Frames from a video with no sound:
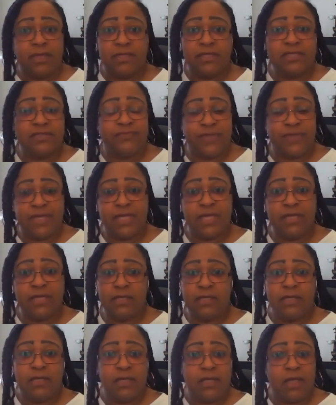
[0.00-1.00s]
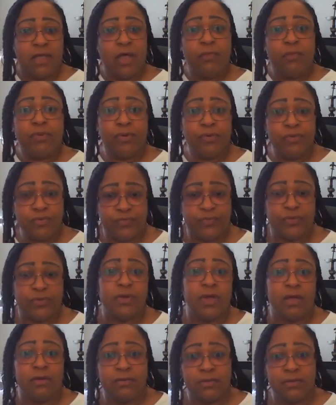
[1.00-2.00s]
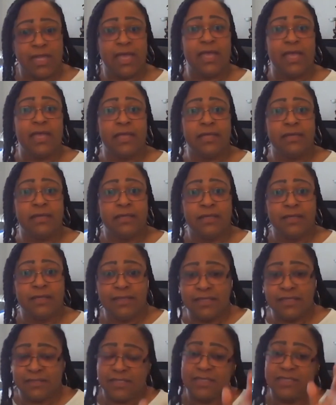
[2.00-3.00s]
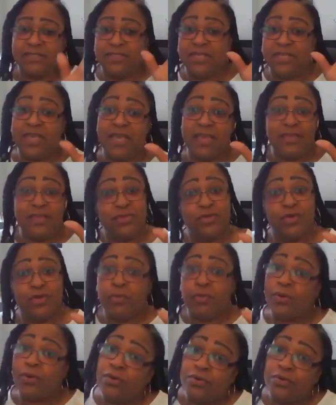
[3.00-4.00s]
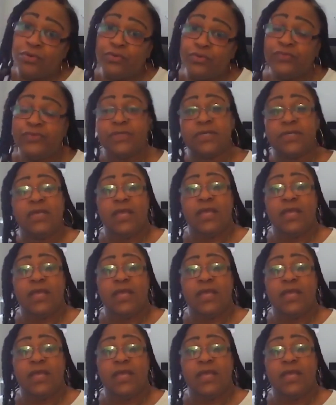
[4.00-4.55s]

this vanilla approval online that says, yeah, you're approved.